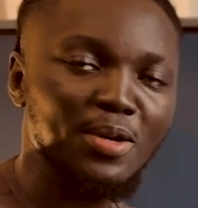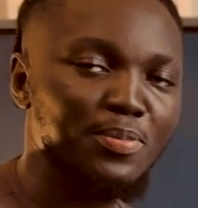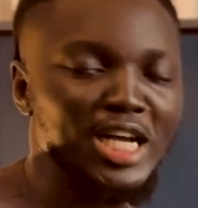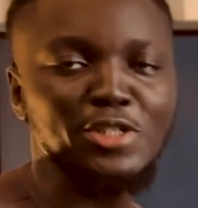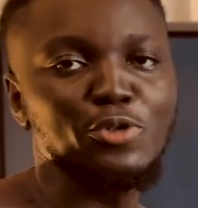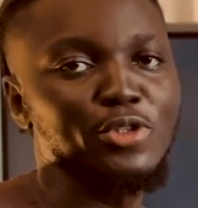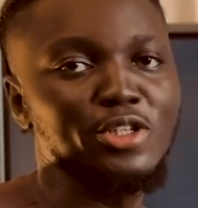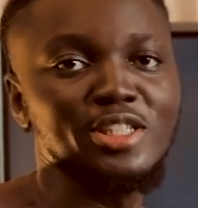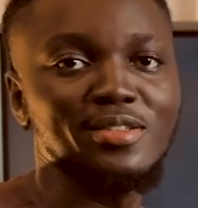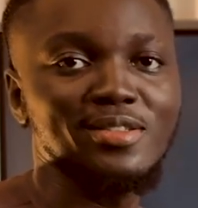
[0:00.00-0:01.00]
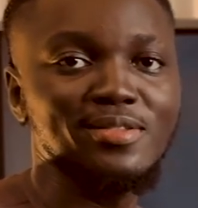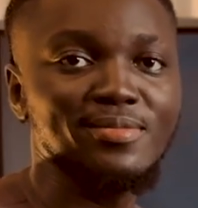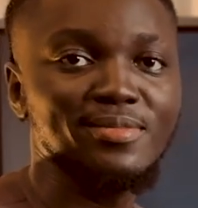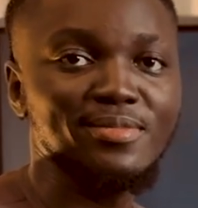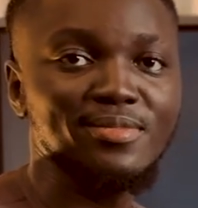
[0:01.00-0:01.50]
Price will touch it
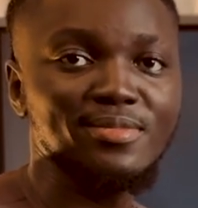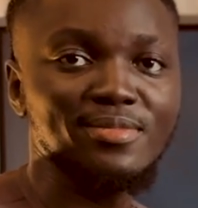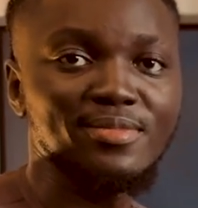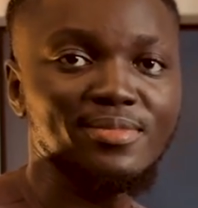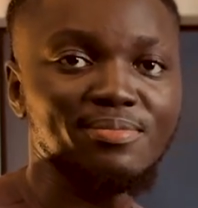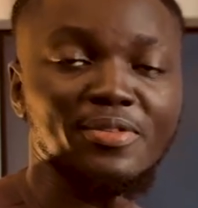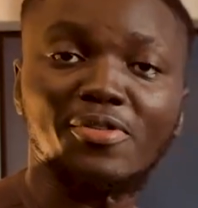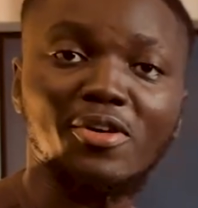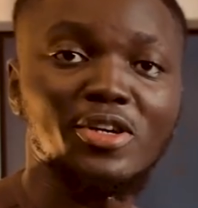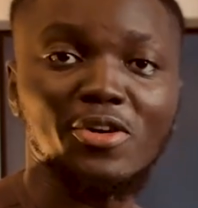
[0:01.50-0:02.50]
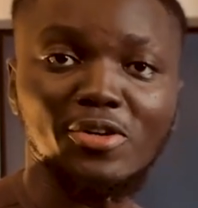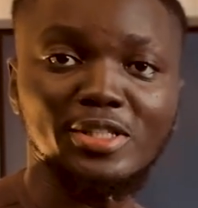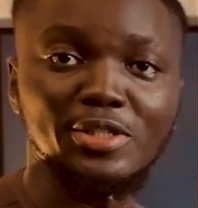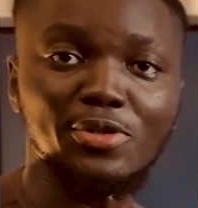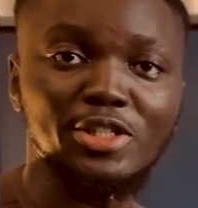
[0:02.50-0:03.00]
before your
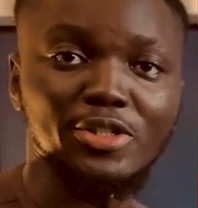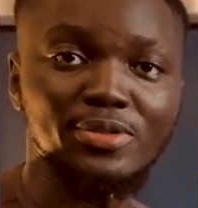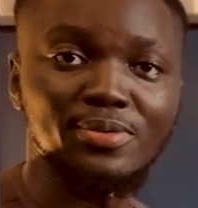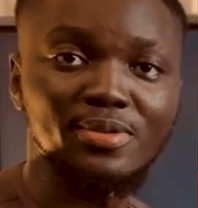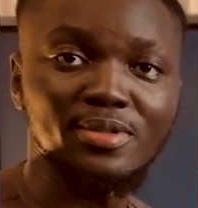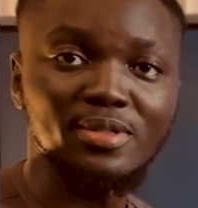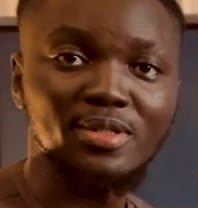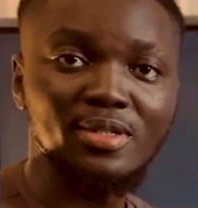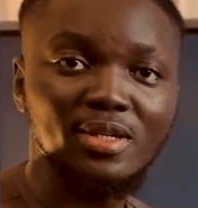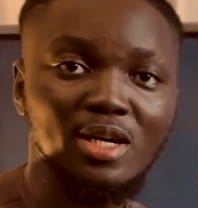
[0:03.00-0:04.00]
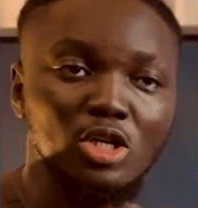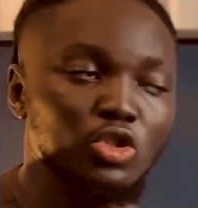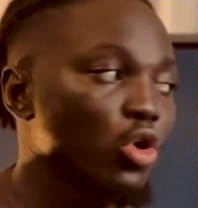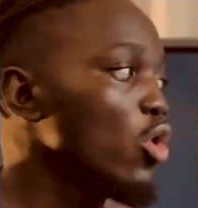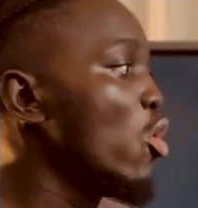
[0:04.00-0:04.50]
continuation.
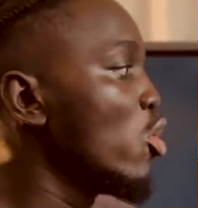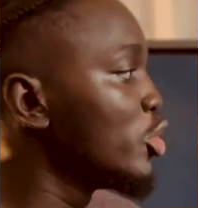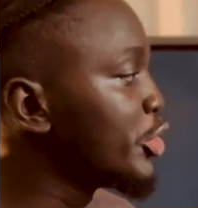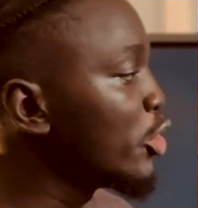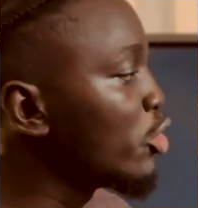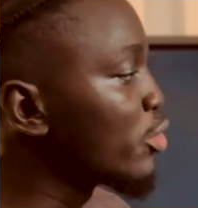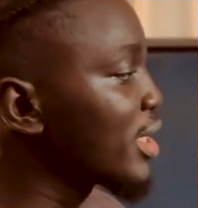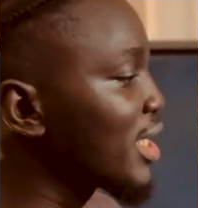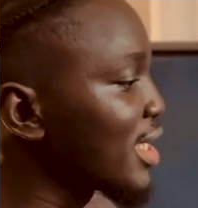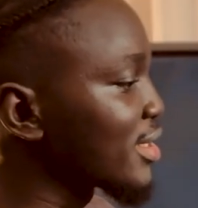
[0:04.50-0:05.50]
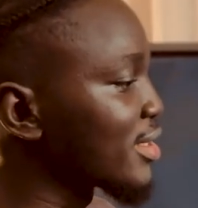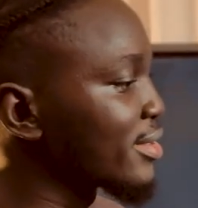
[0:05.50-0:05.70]
So you looking at